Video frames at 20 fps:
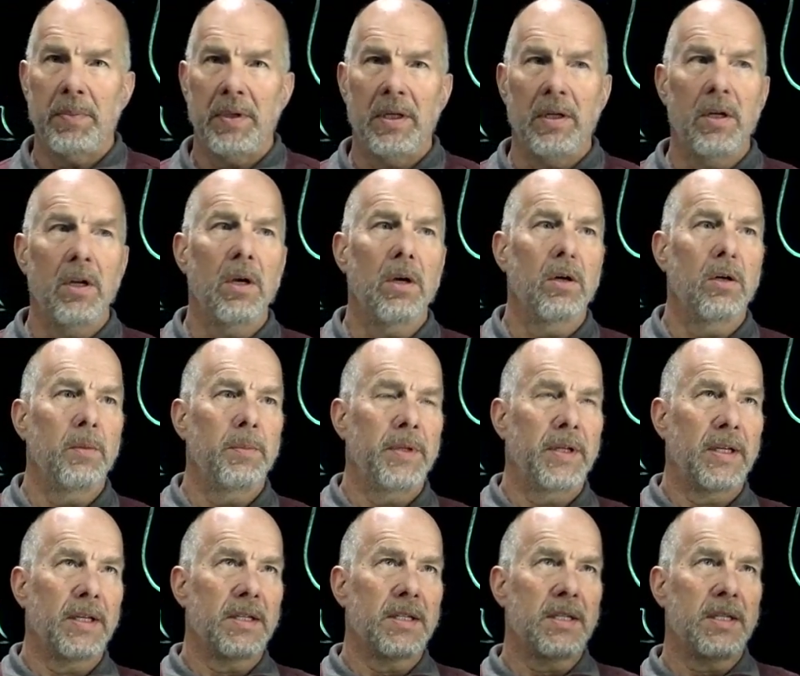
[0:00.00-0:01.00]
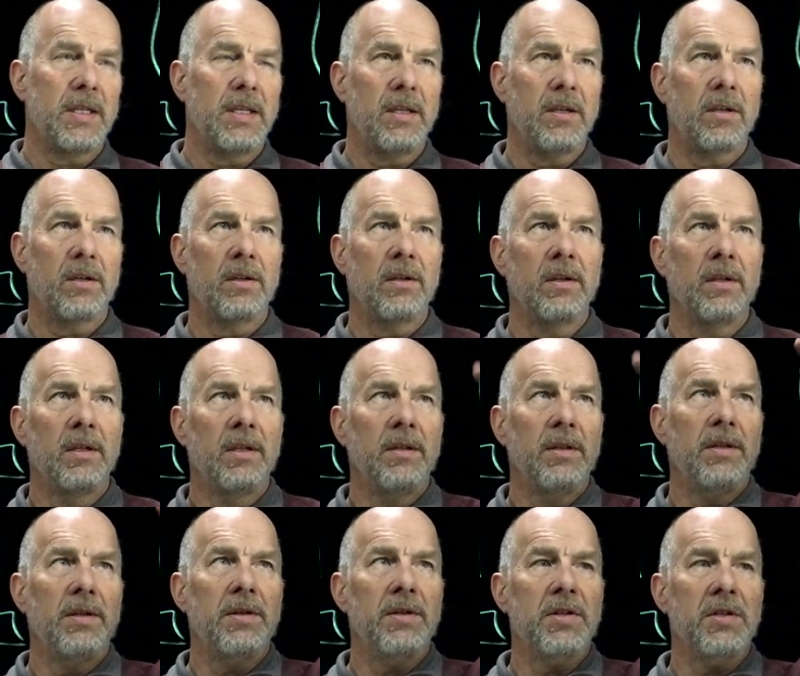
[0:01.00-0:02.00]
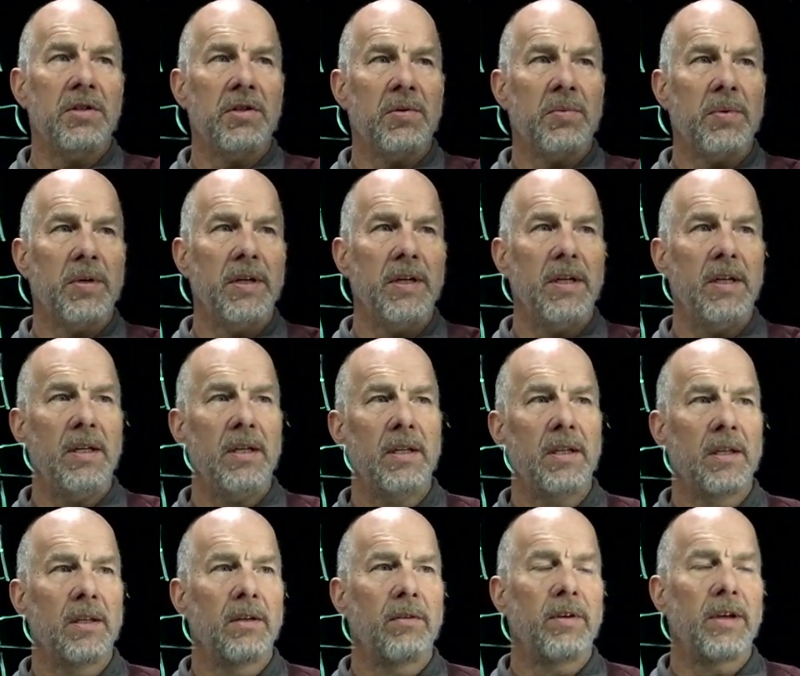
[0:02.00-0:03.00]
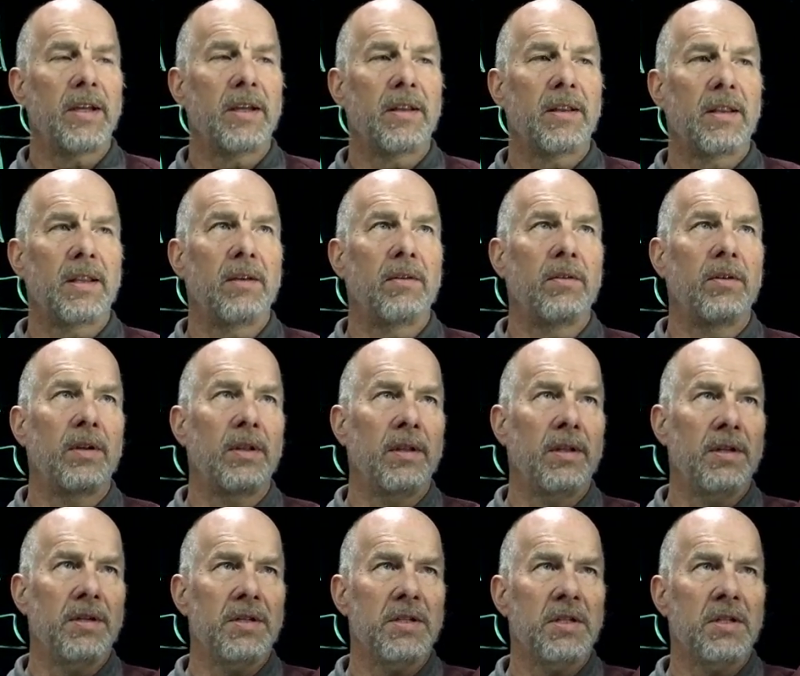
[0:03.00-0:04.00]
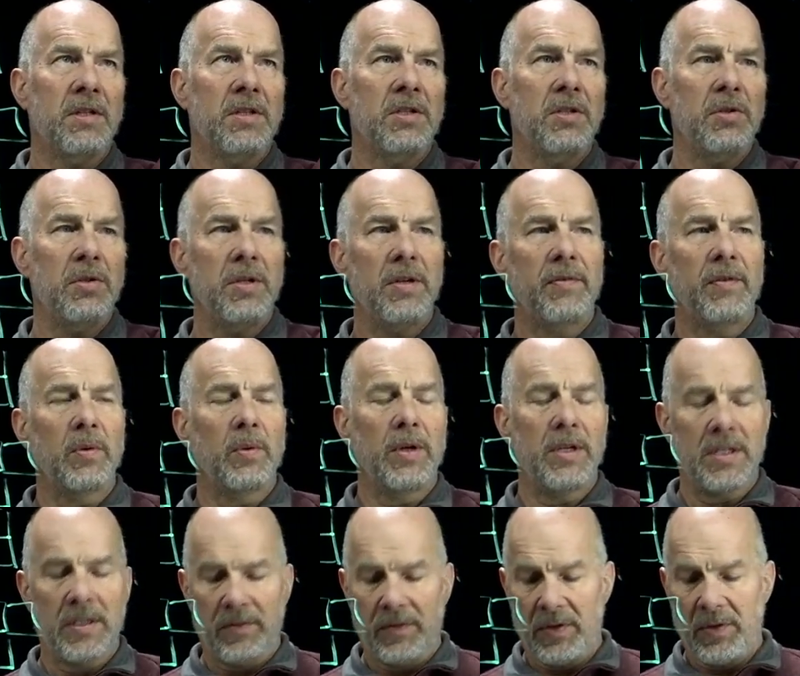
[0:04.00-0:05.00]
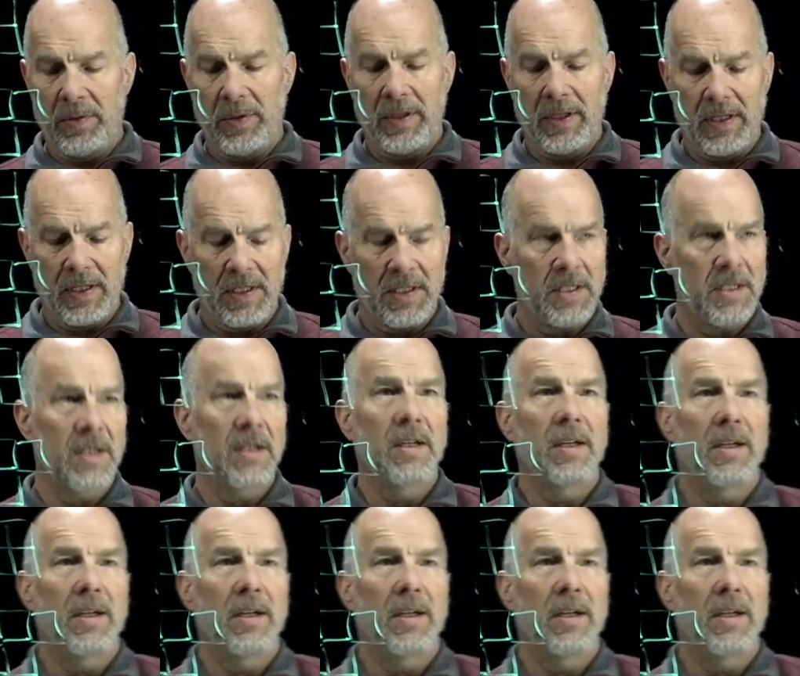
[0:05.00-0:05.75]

be no, because here there's 3, there's 2 different ways of doing this,